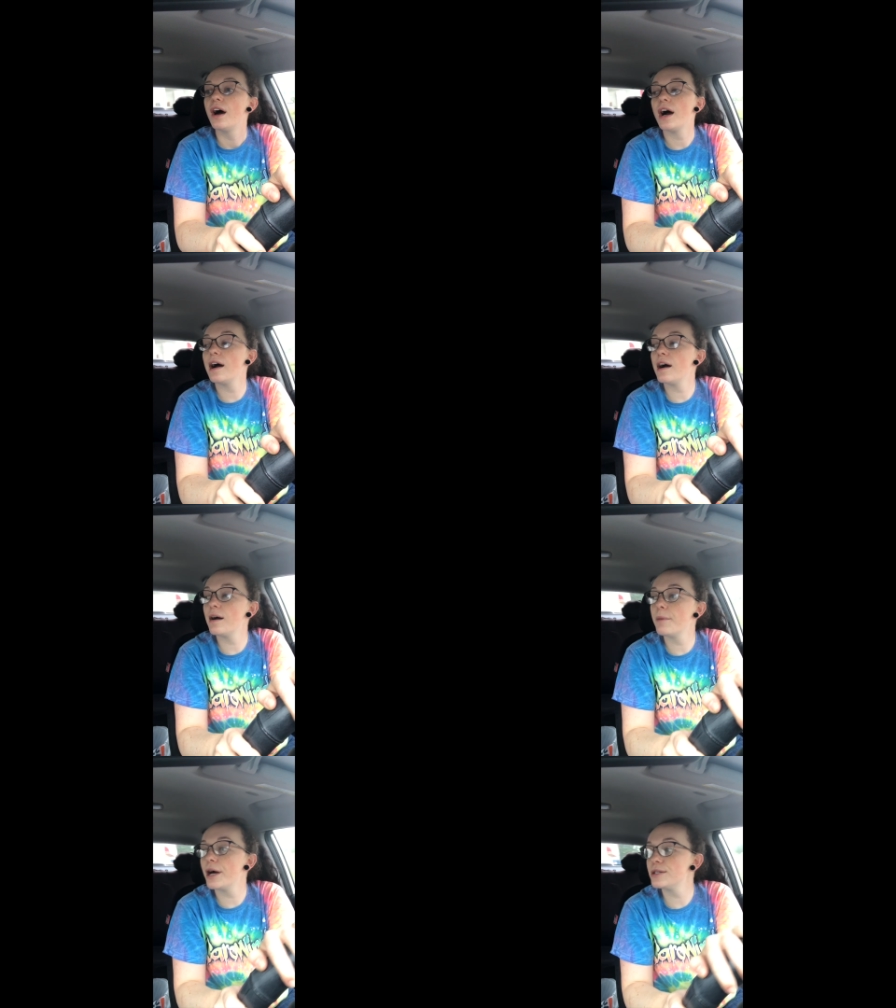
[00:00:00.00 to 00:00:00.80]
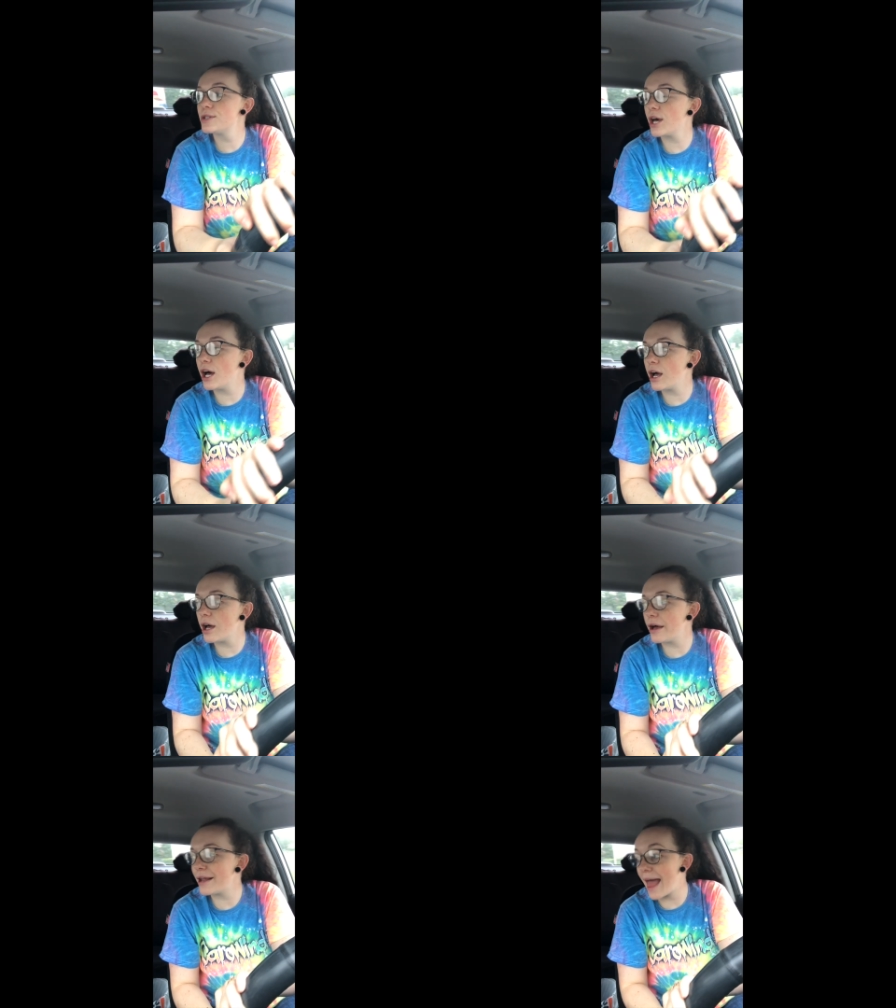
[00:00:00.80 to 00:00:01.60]
Um, so
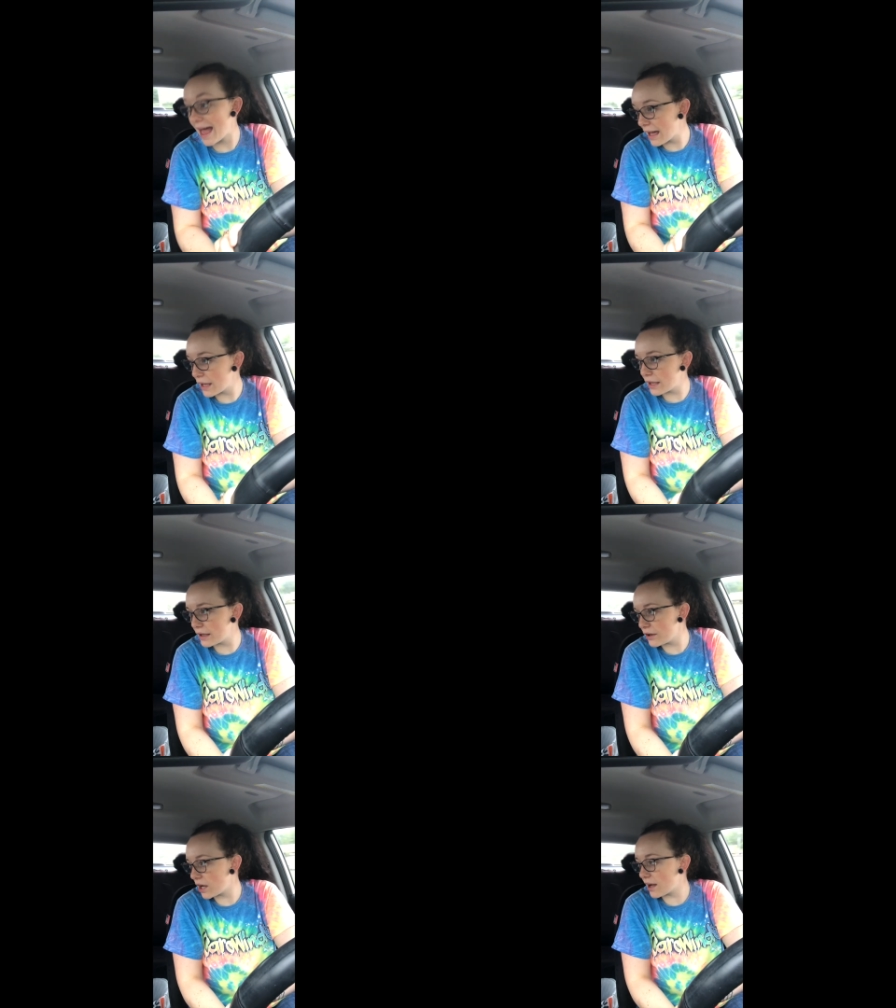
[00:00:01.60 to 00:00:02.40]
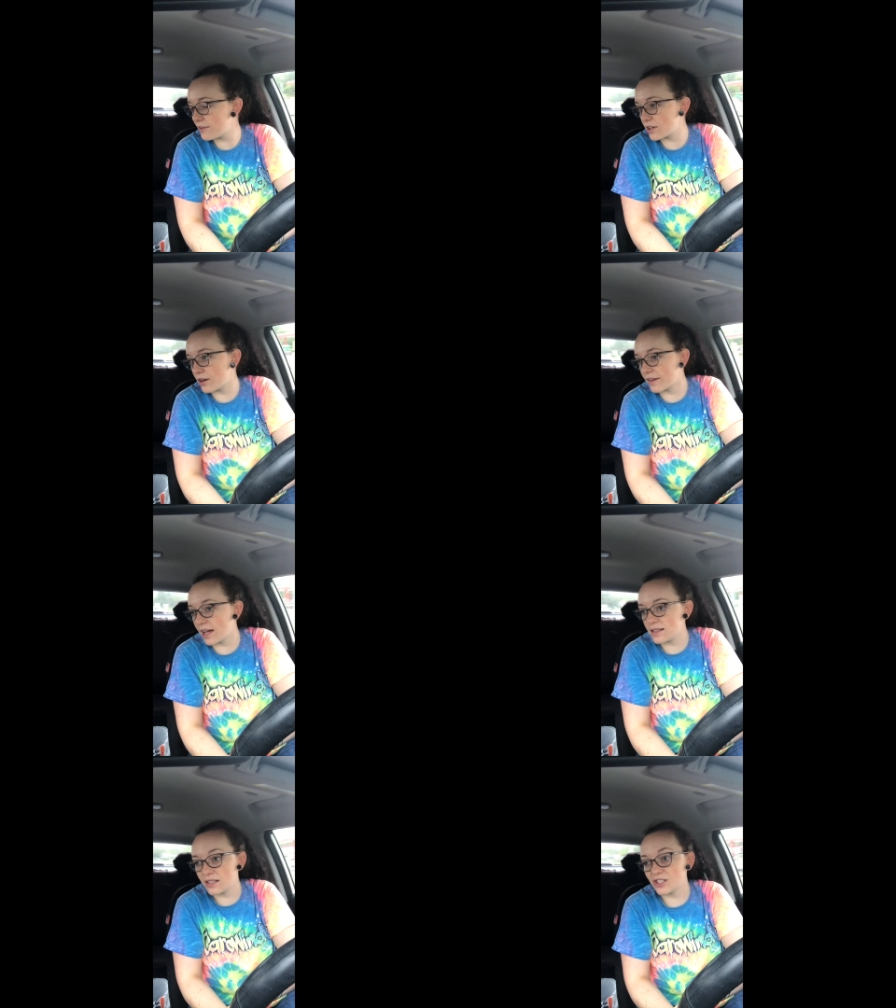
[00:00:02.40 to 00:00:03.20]
now I have to go to the
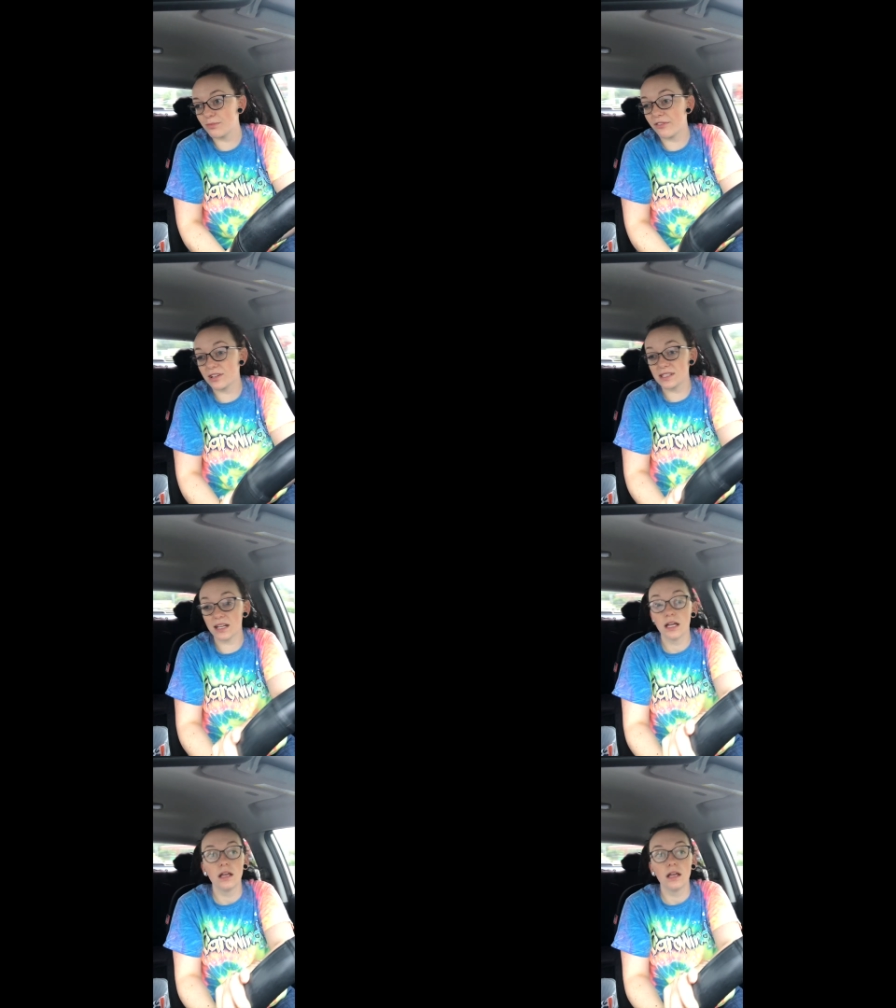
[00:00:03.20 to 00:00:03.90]
gas station because,